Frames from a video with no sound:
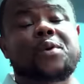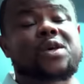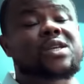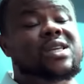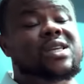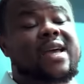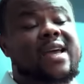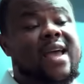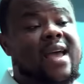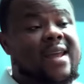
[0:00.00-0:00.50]

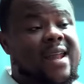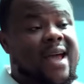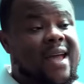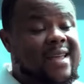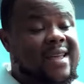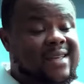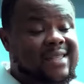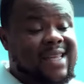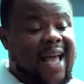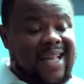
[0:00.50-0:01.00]
rubbish again,
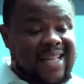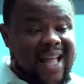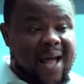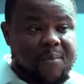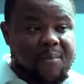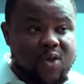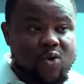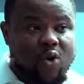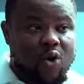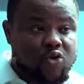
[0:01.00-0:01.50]
it's
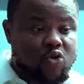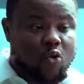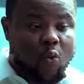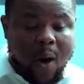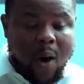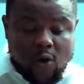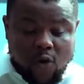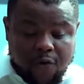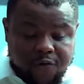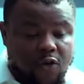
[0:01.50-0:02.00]
either me or you.
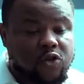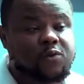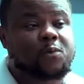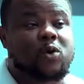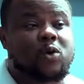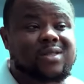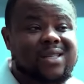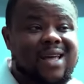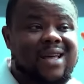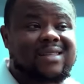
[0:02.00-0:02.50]
One of us
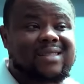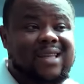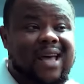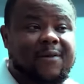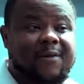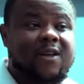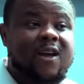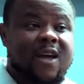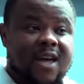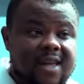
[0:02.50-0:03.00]
must
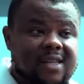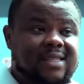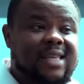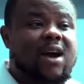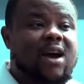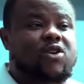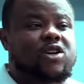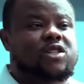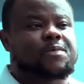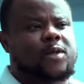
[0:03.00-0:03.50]
stay
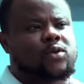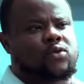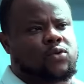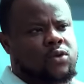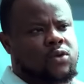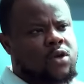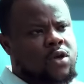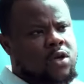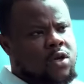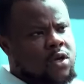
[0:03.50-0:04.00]
inside
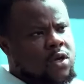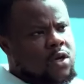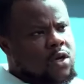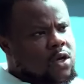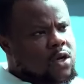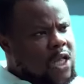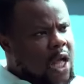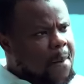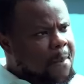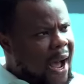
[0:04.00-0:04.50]
hospital.
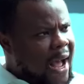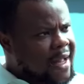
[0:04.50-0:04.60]
You dey